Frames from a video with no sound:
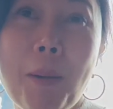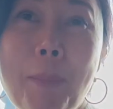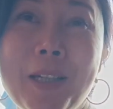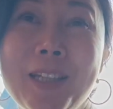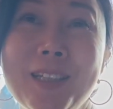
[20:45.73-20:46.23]

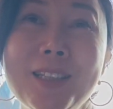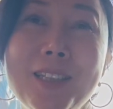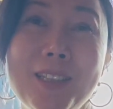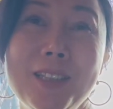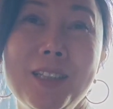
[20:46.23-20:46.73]
company
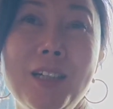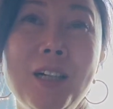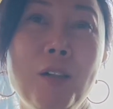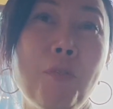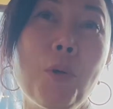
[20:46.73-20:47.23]

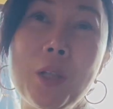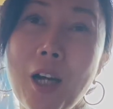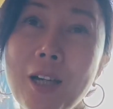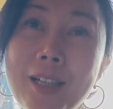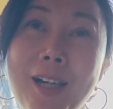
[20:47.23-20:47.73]
for the
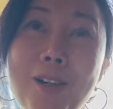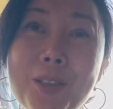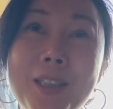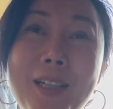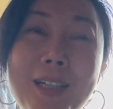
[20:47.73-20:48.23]
art
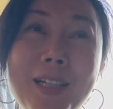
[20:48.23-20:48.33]
house.